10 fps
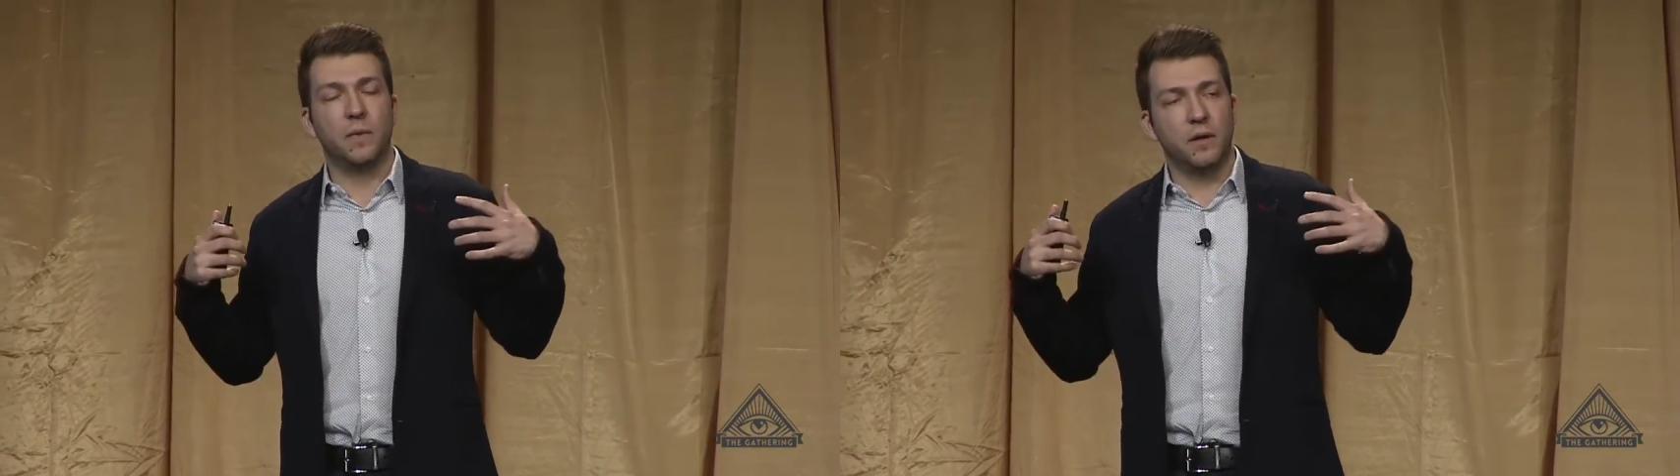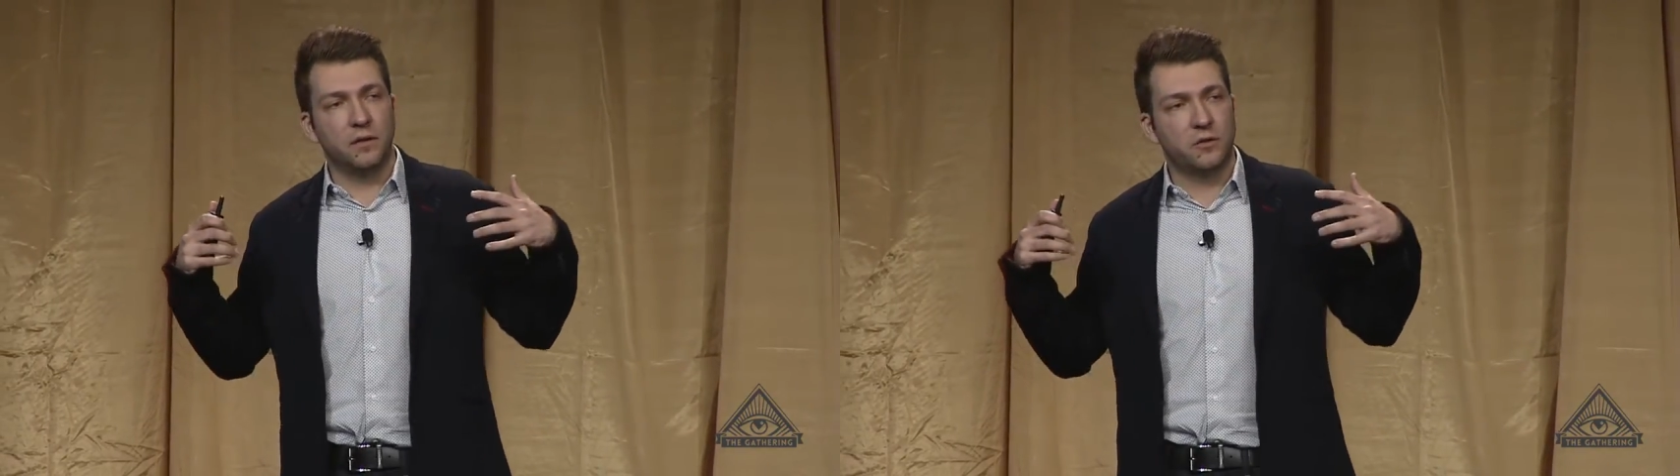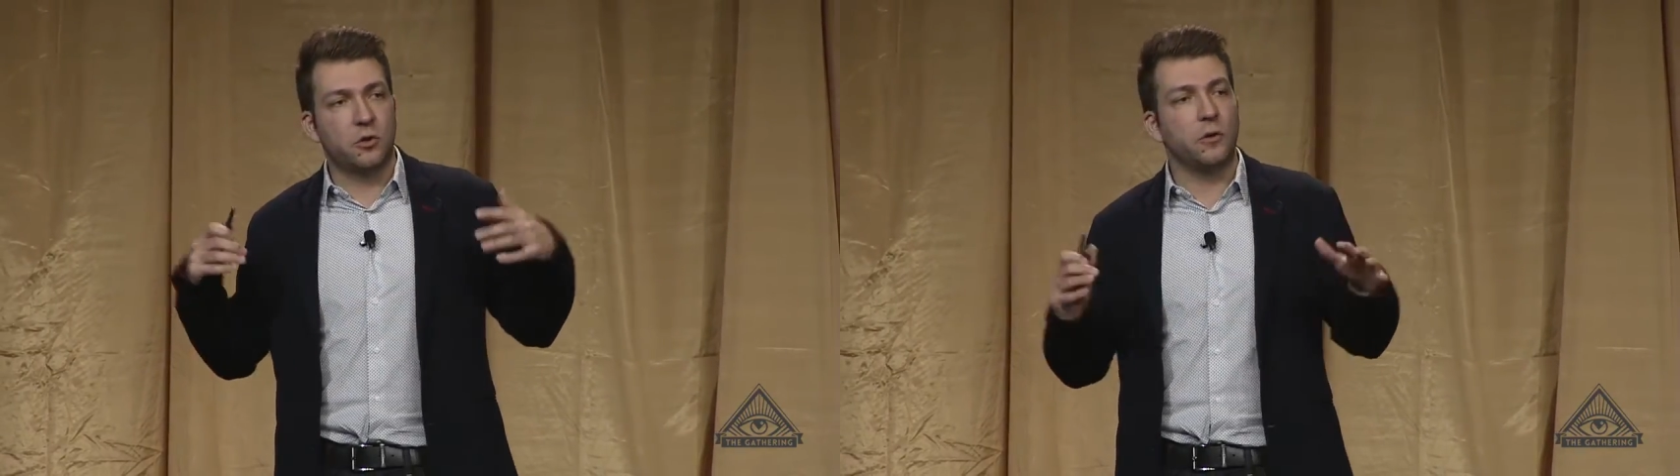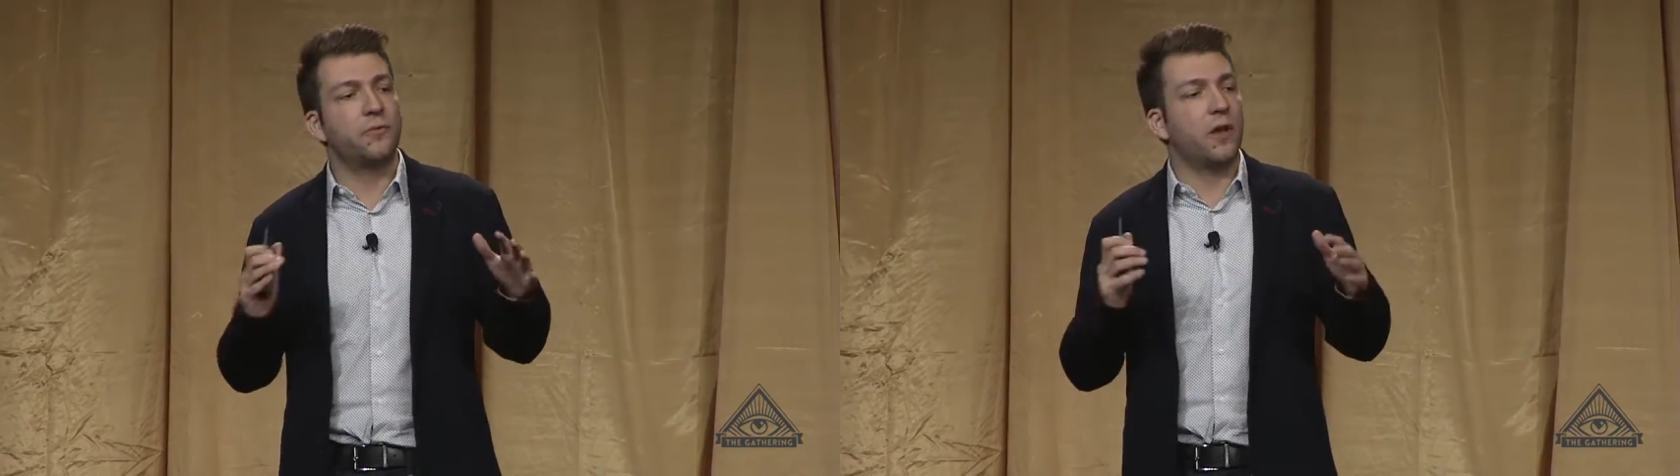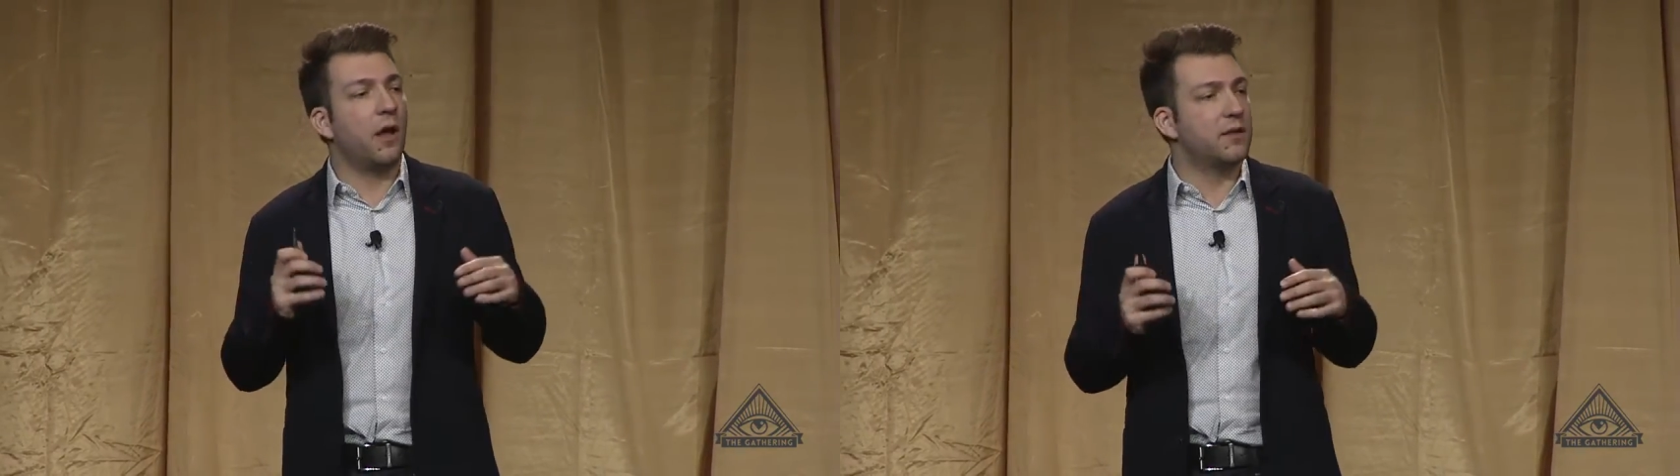uh,
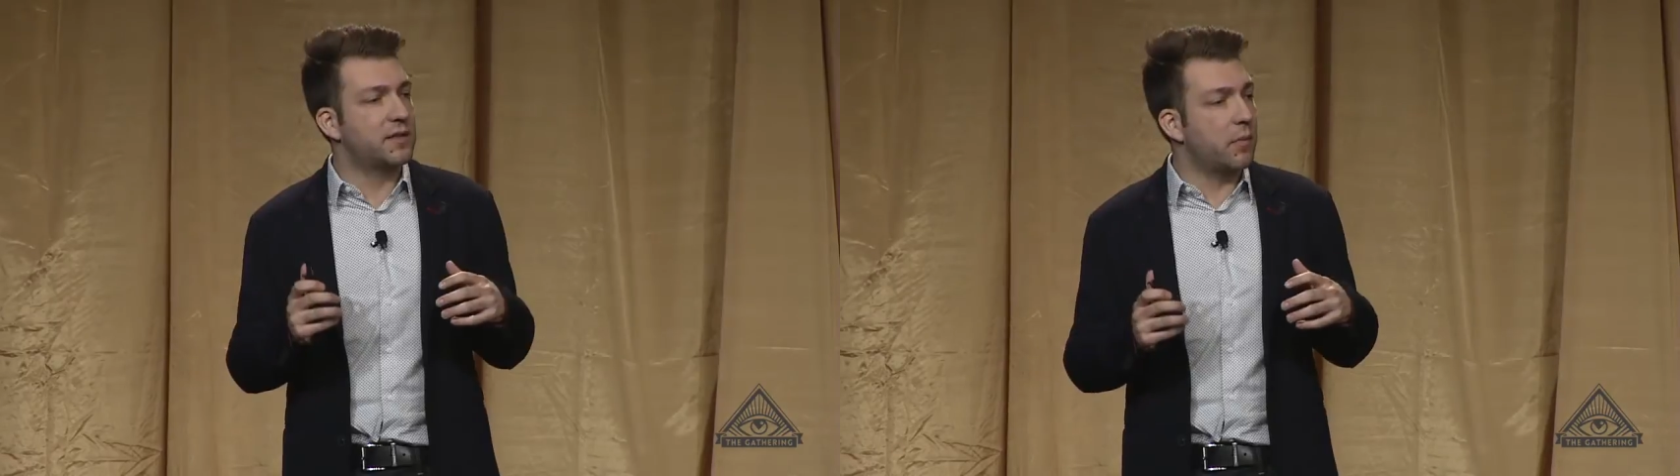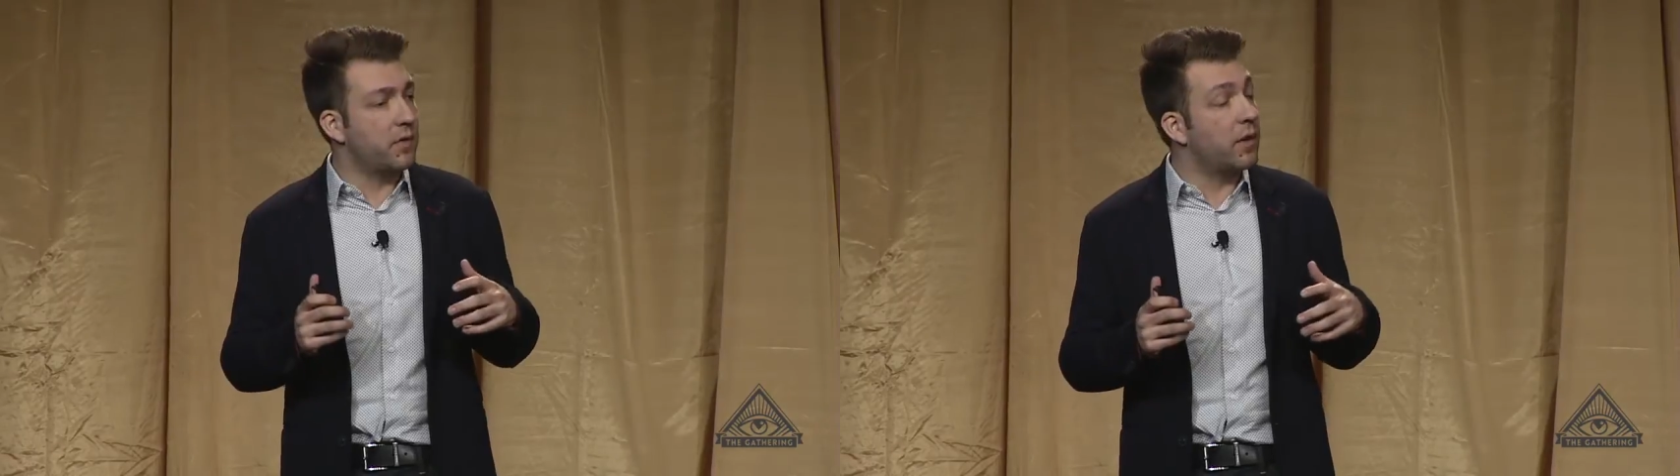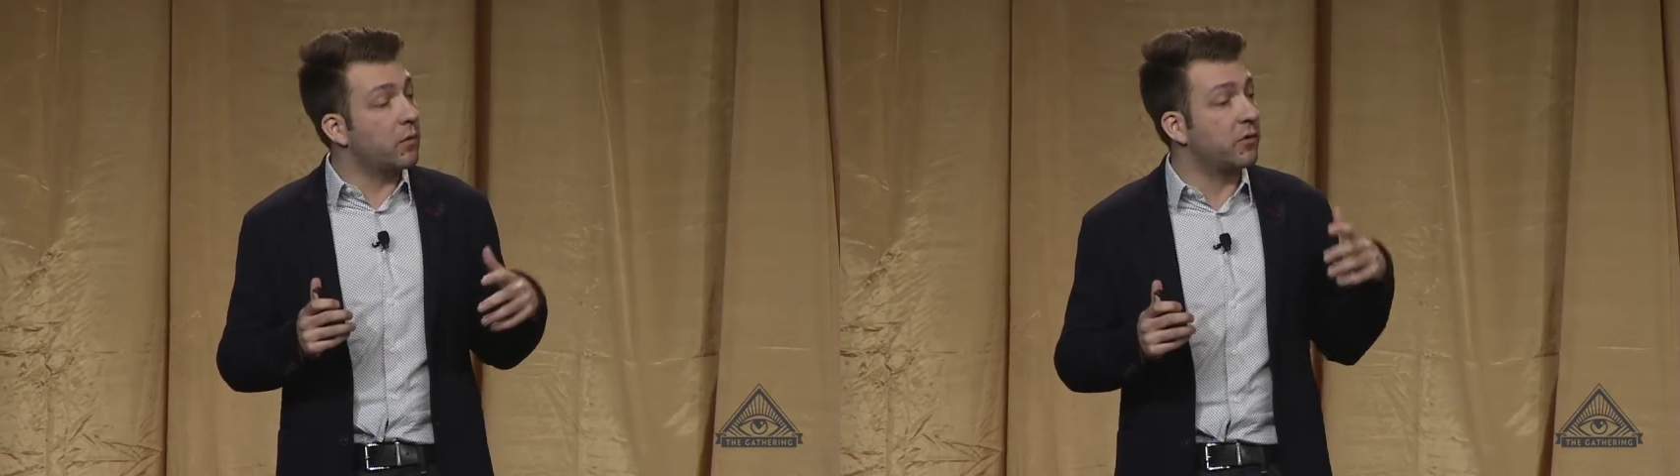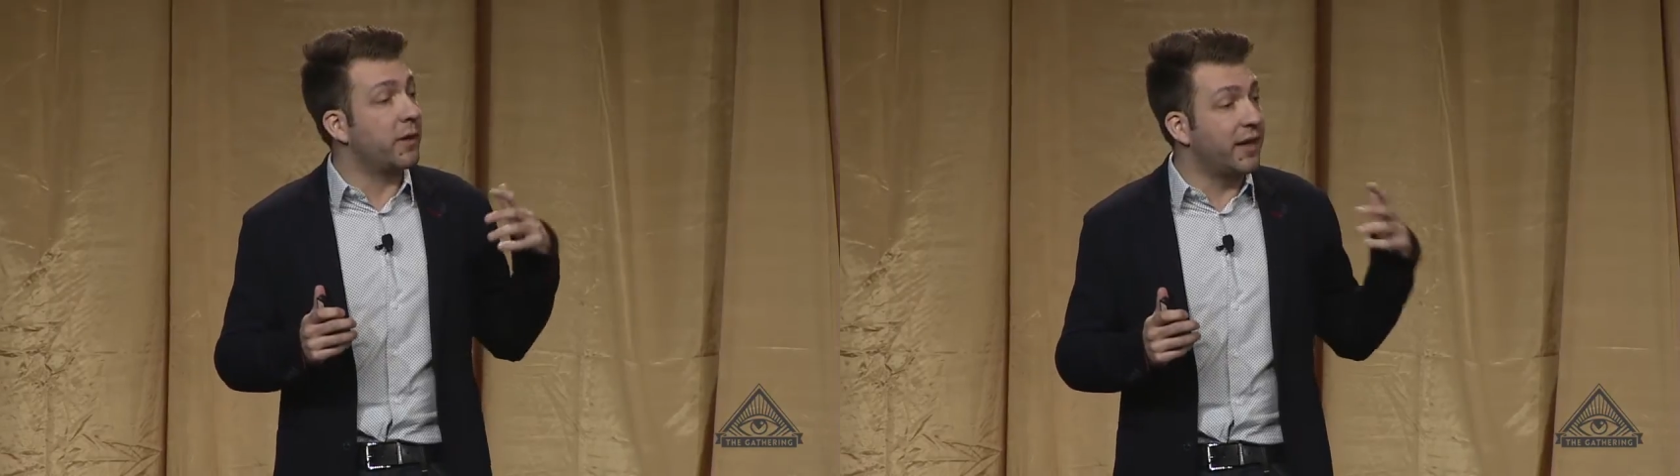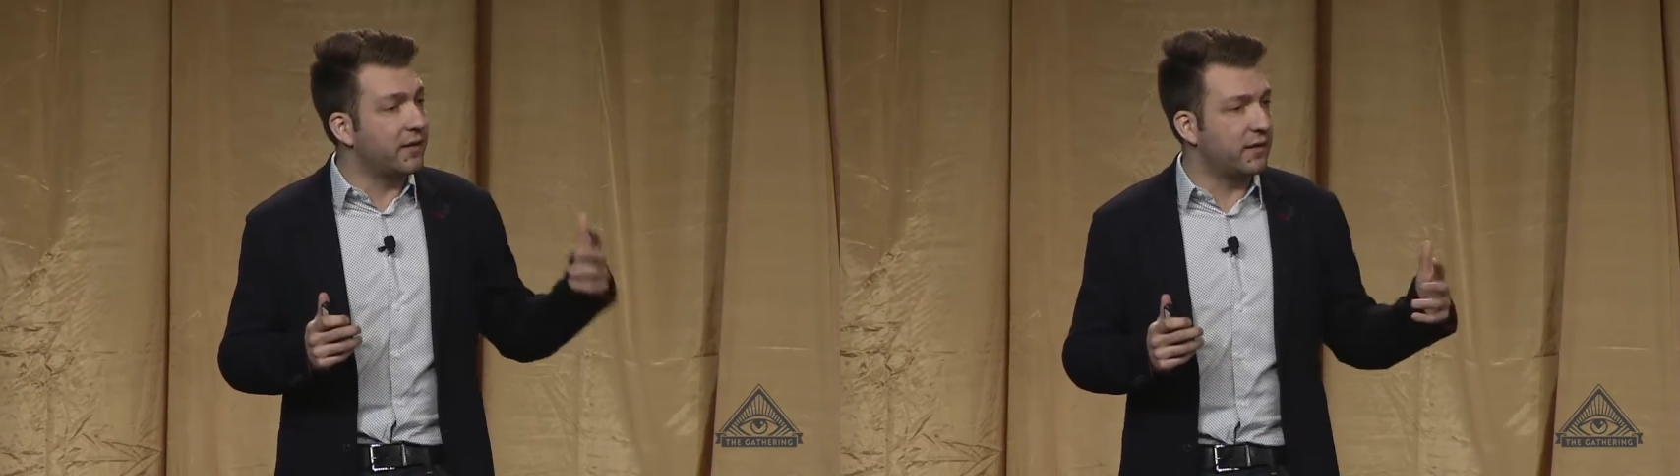surfed on something that was
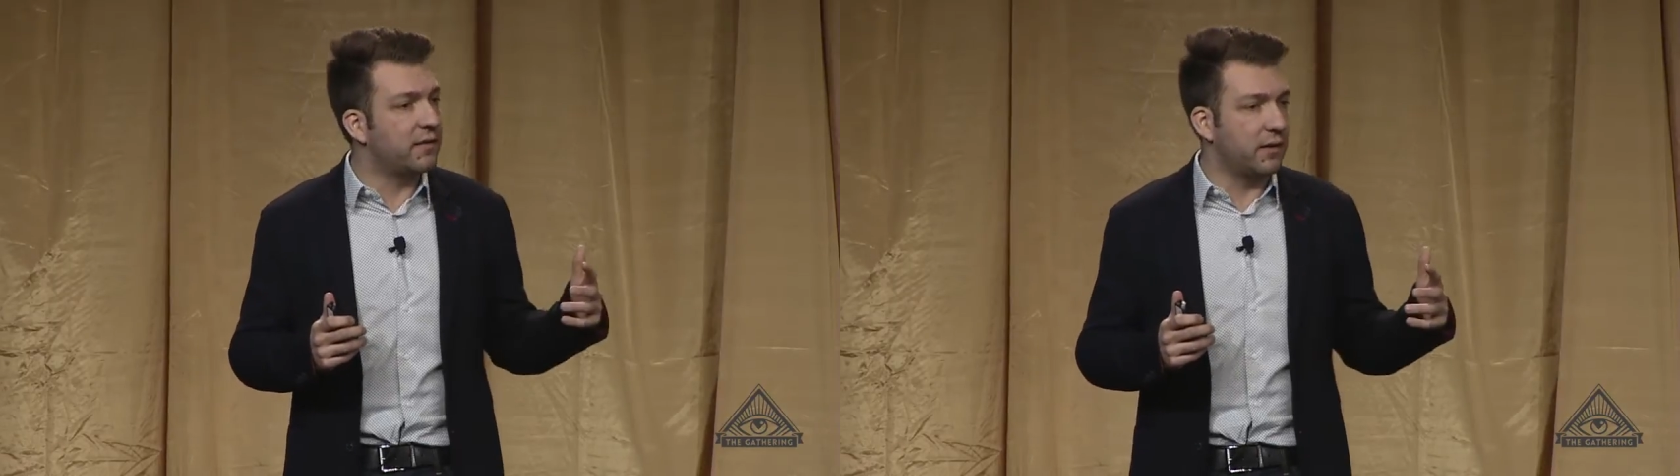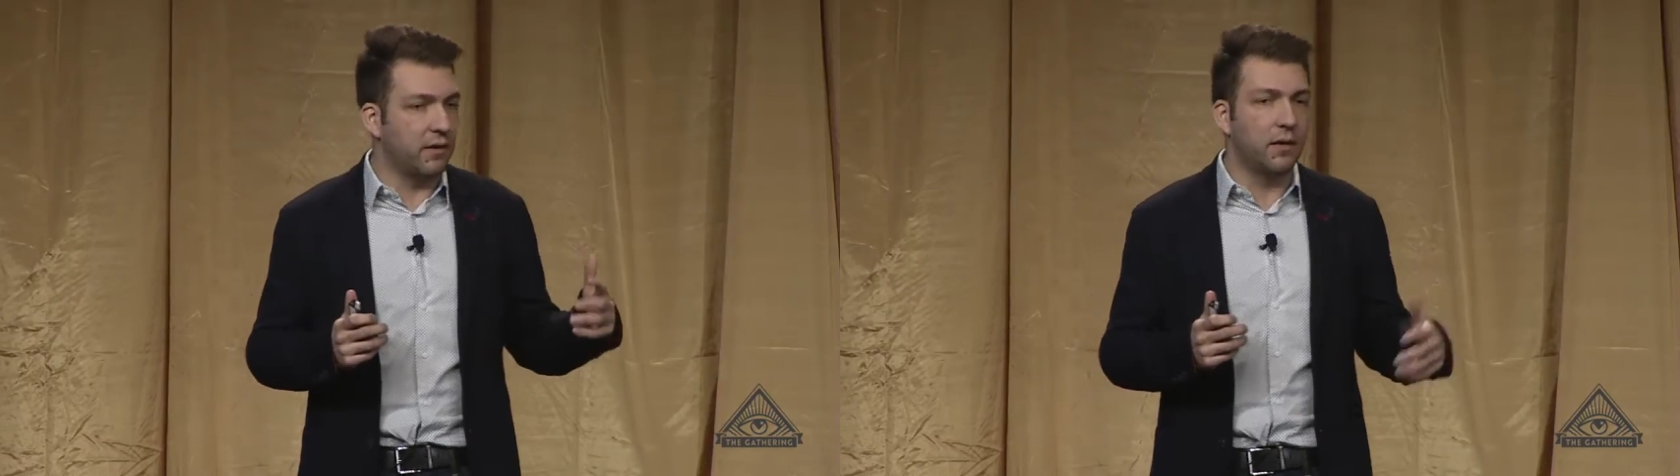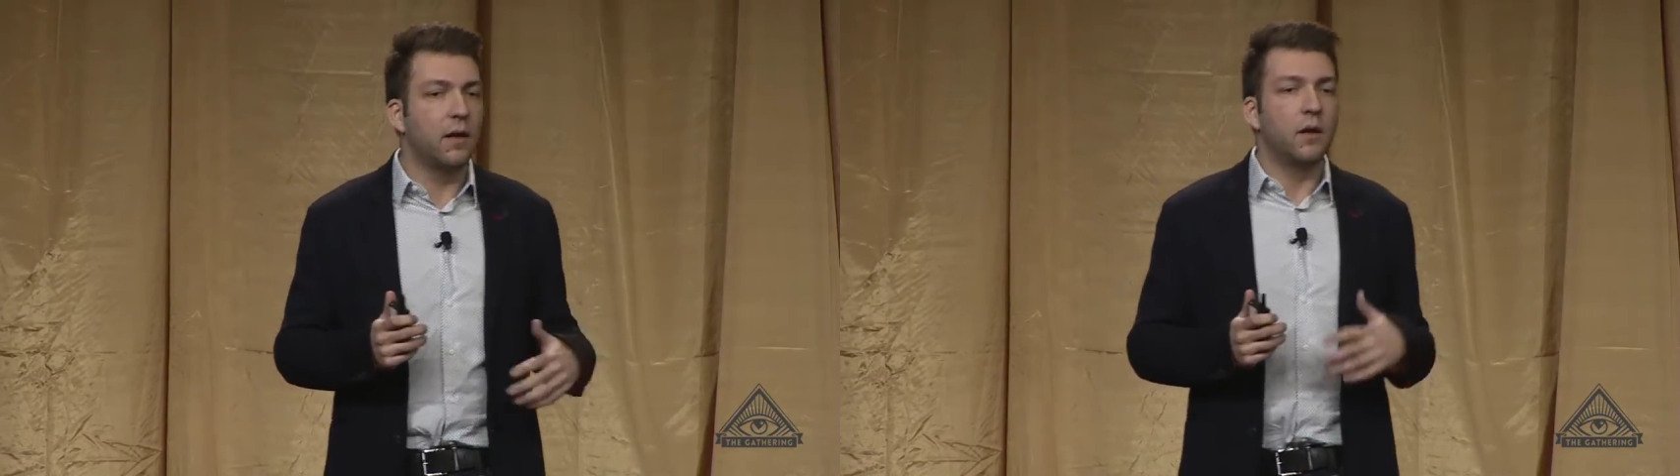already existing.